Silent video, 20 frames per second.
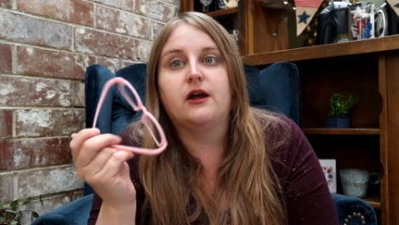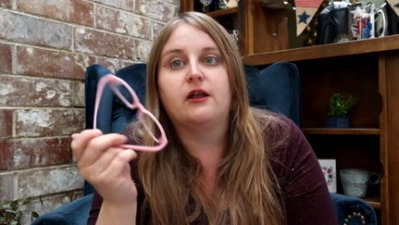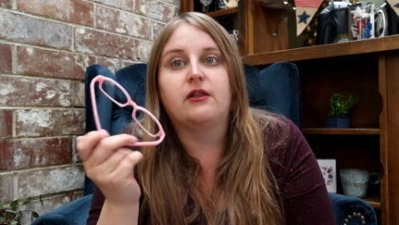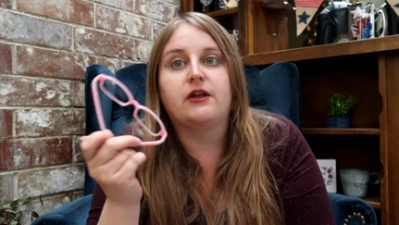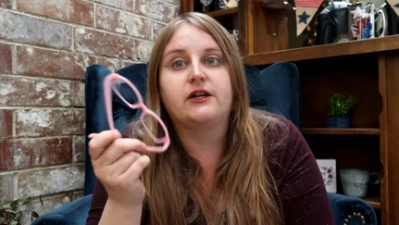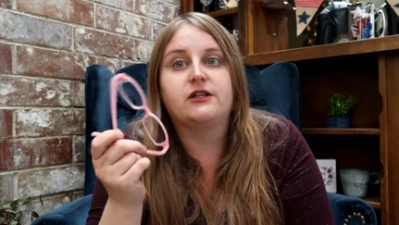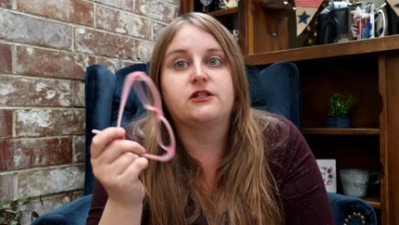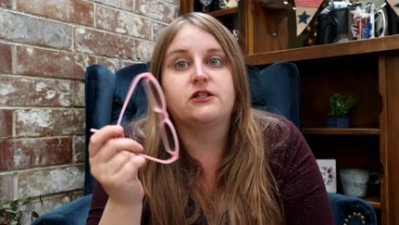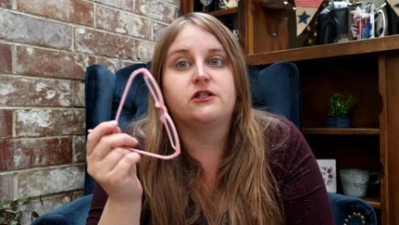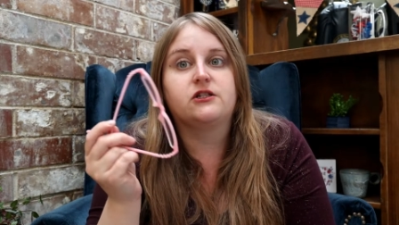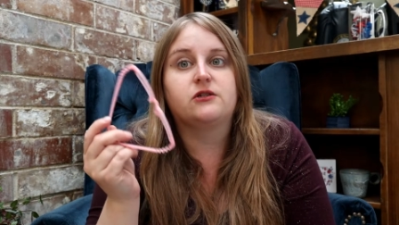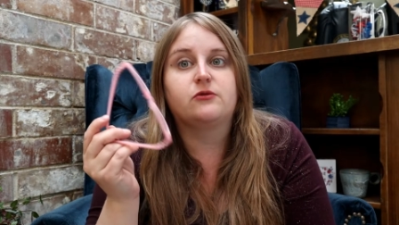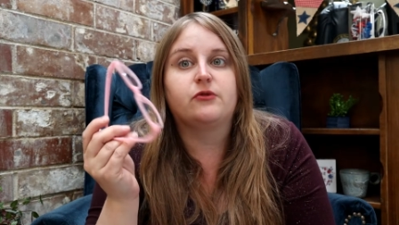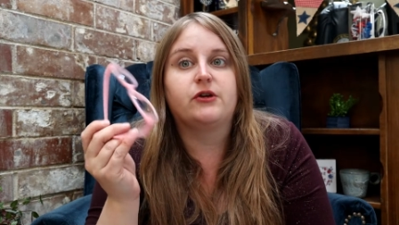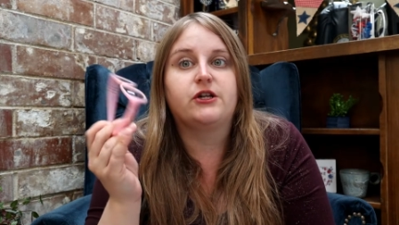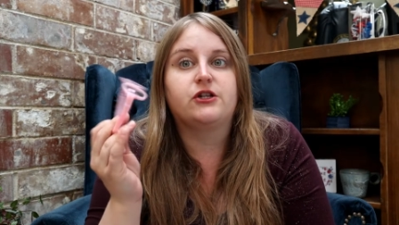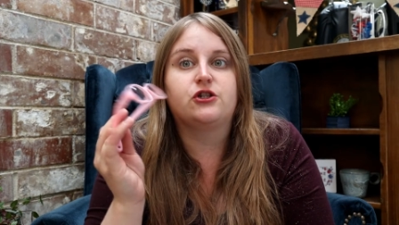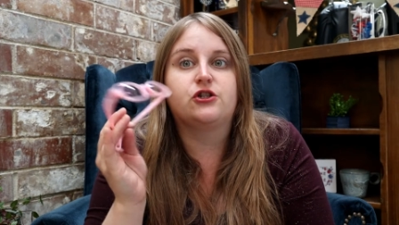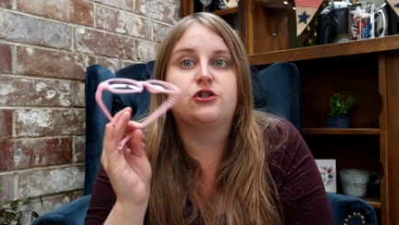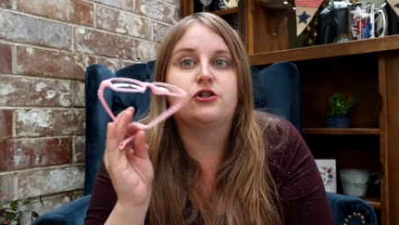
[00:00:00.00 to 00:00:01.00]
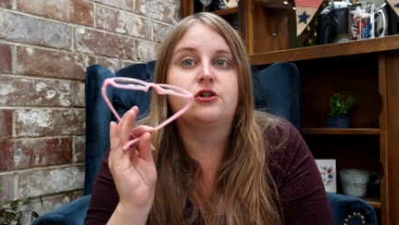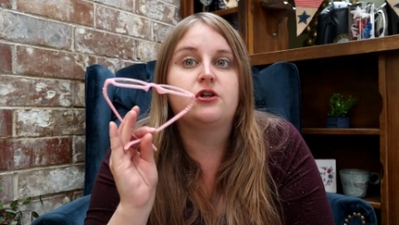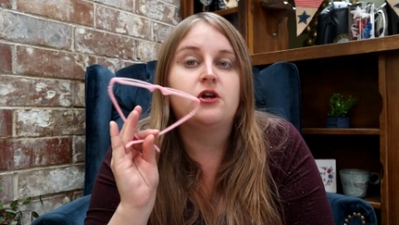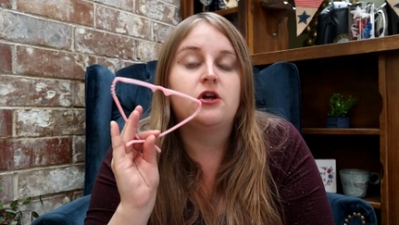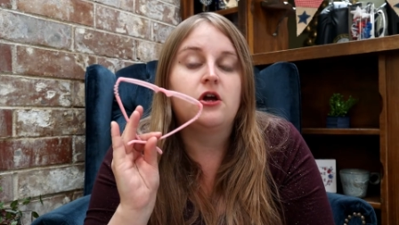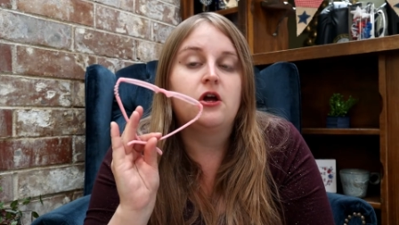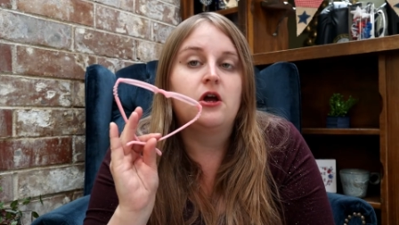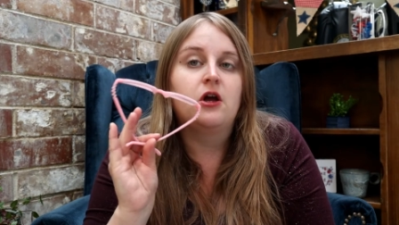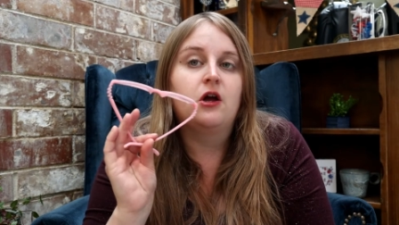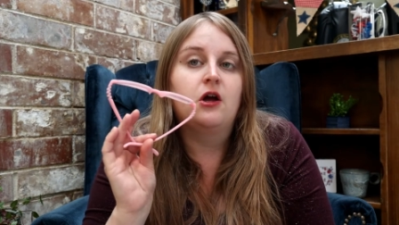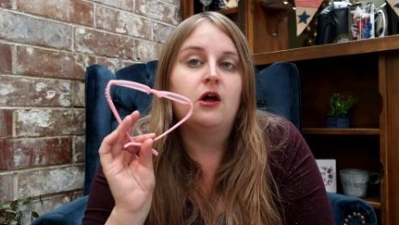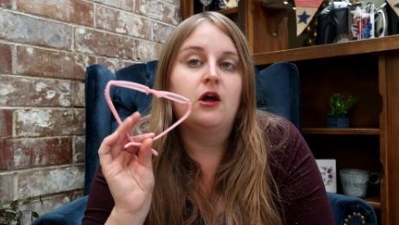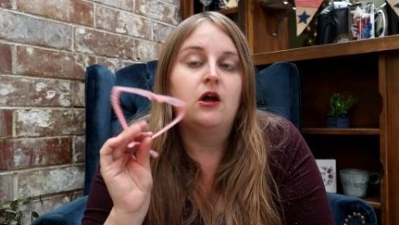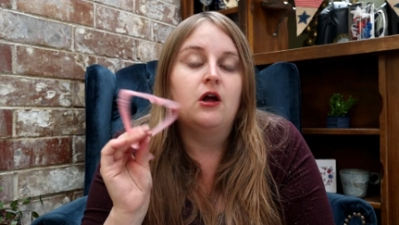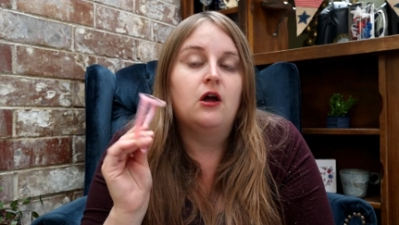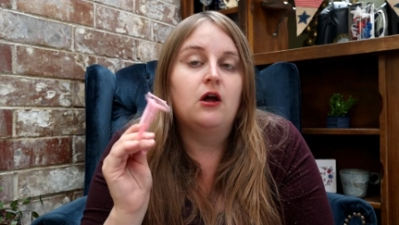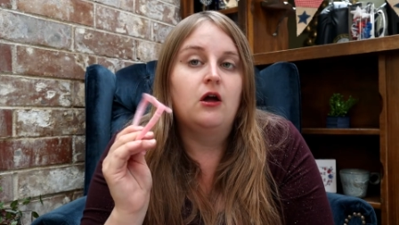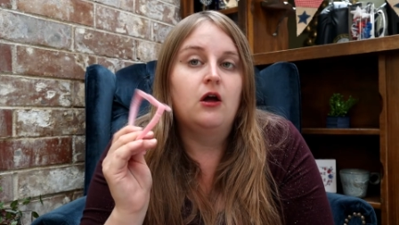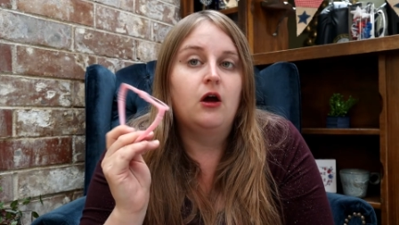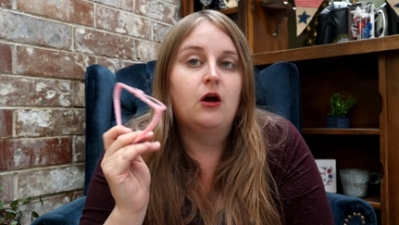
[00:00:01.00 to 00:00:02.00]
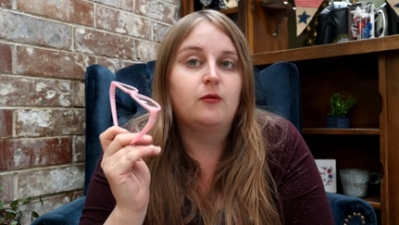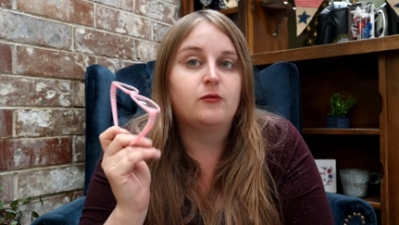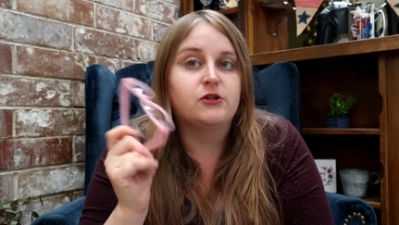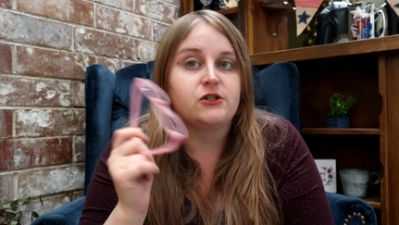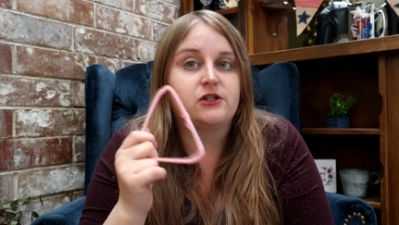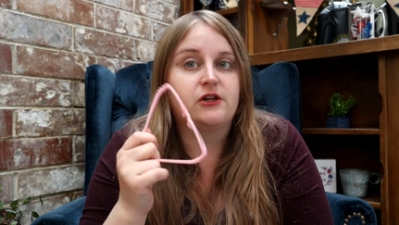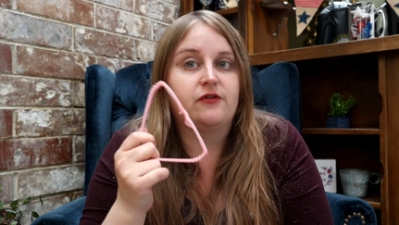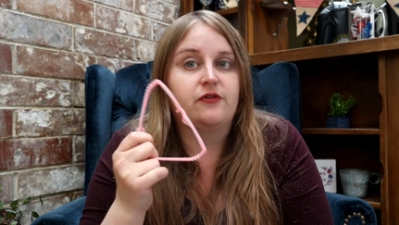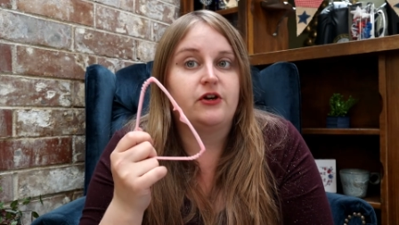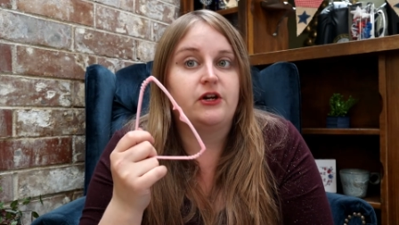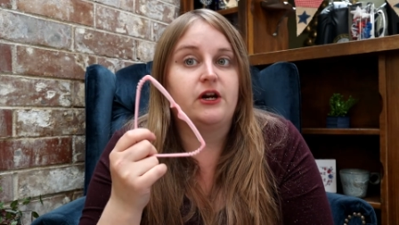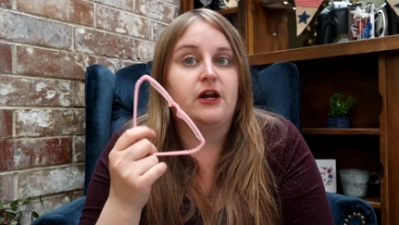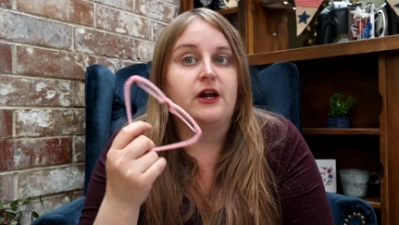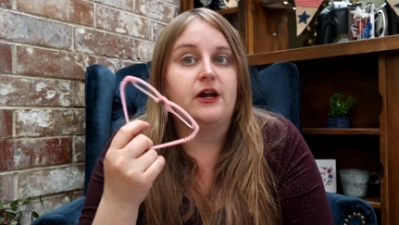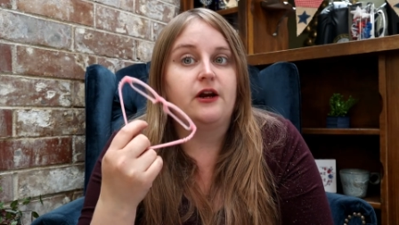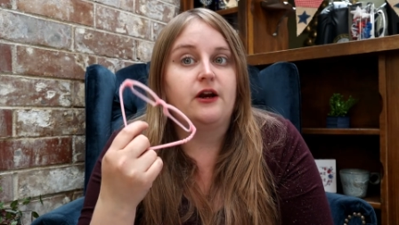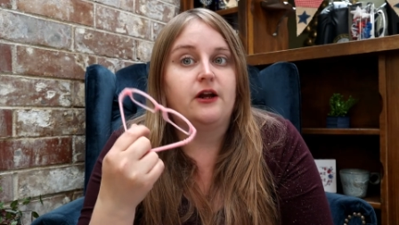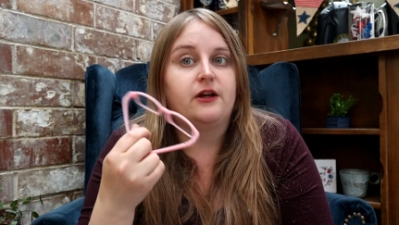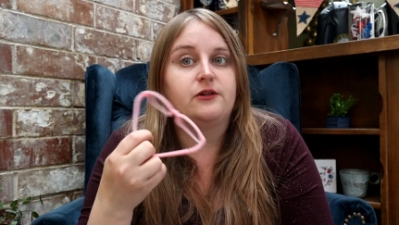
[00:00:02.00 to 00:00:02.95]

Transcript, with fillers: I like to switch almost every night